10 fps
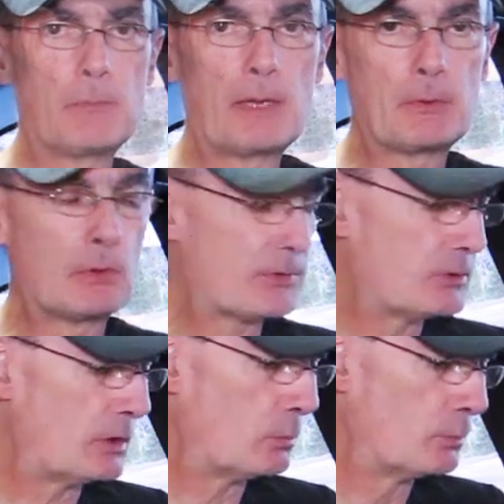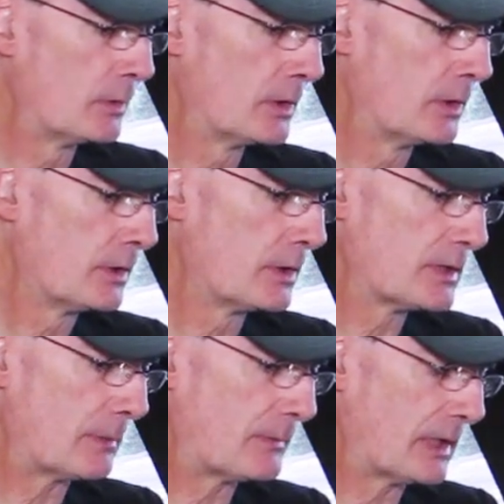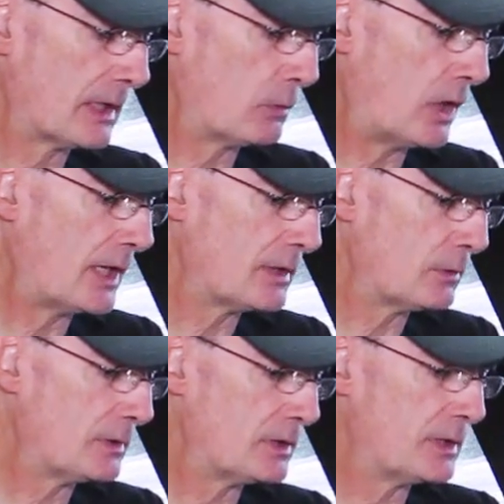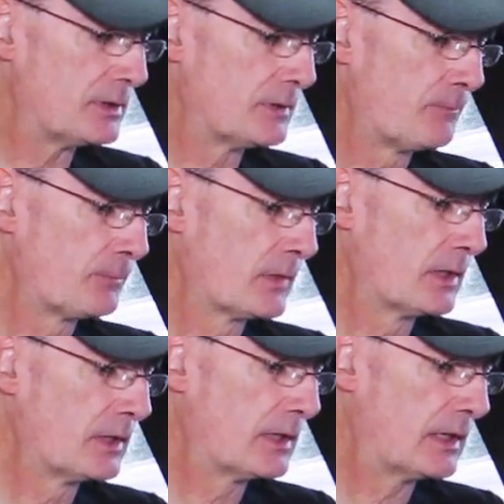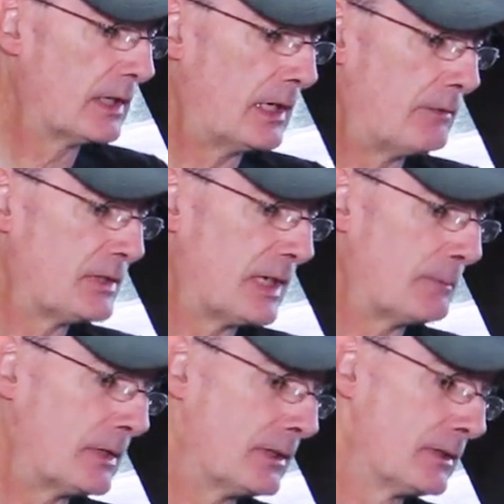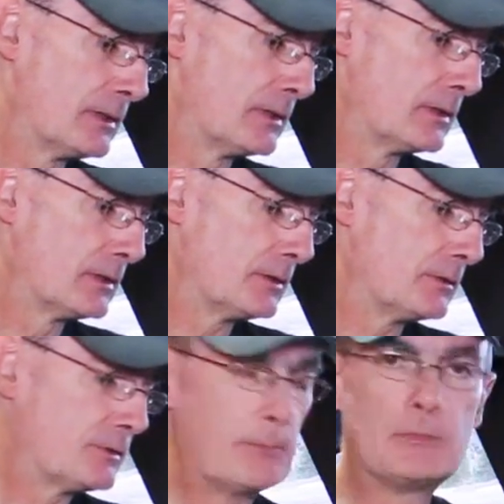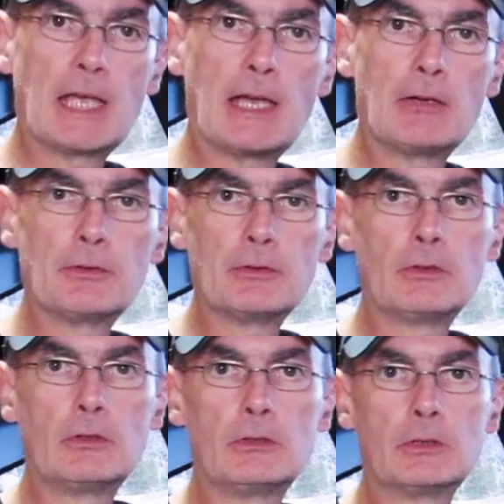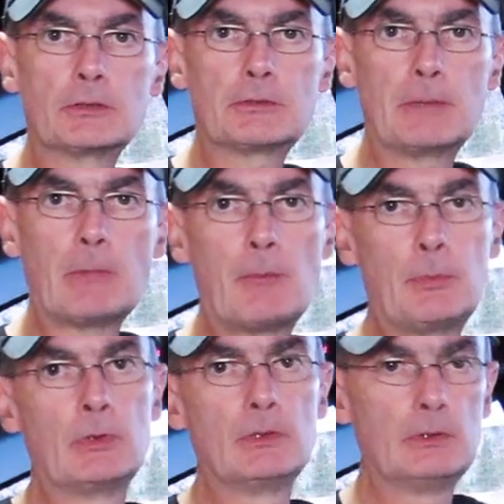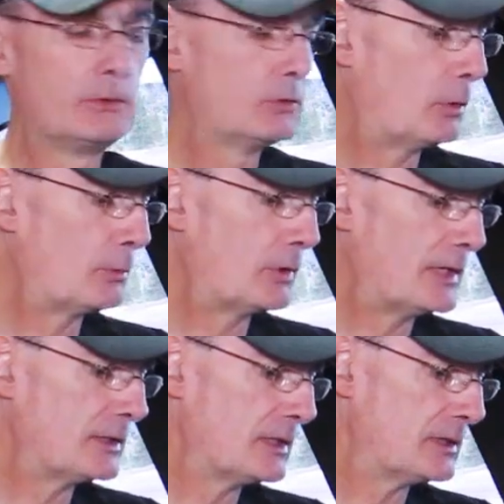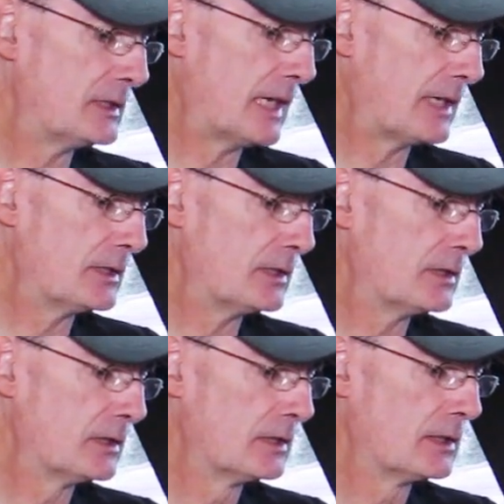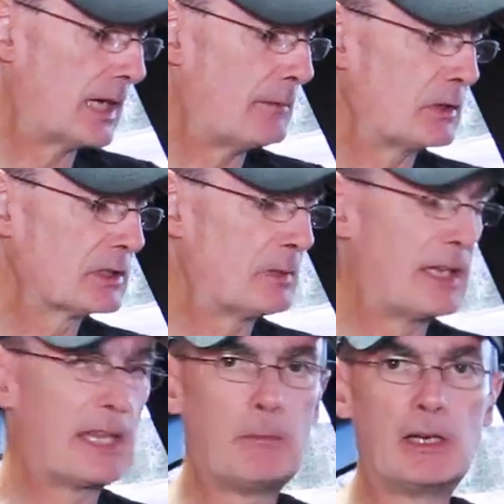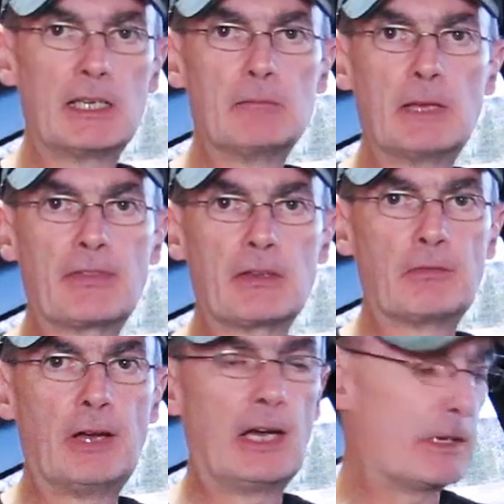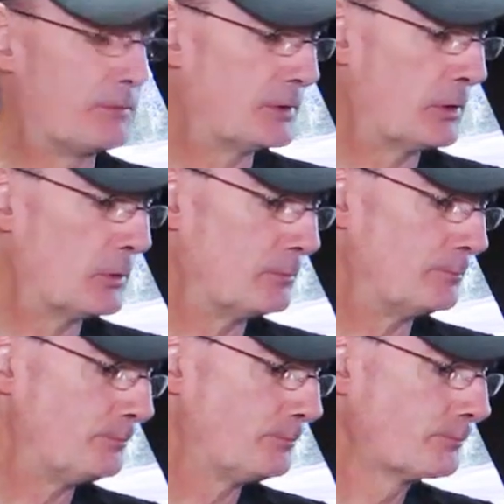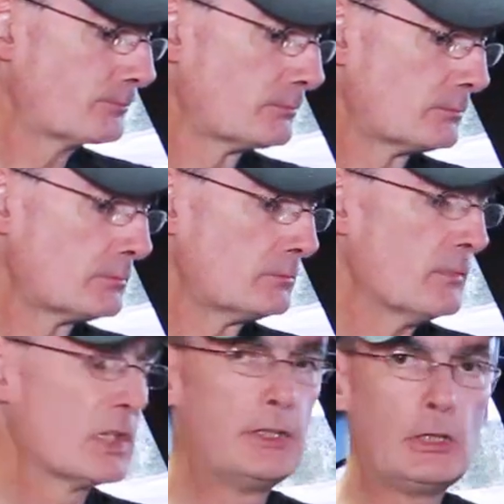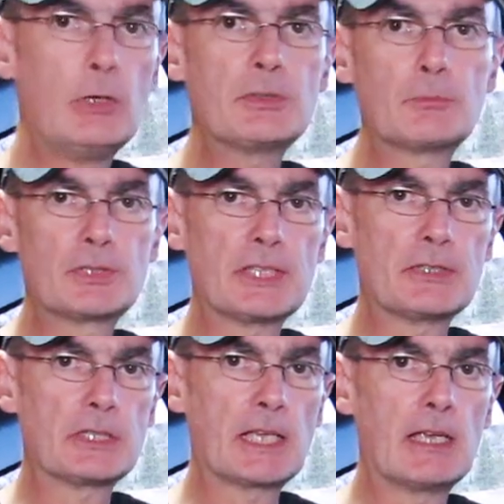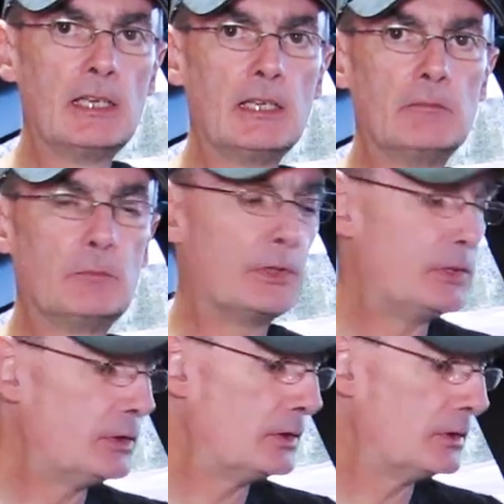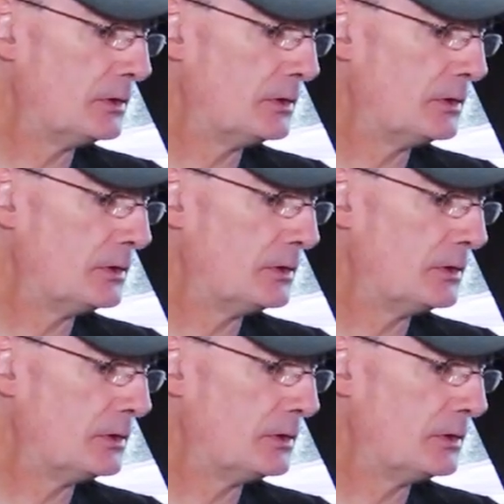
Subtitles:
it might be worth doing something like what I do, which is every time a trim down or trim up operation is detected, I multiply that by, I think, 5. So you lose some precision there, but you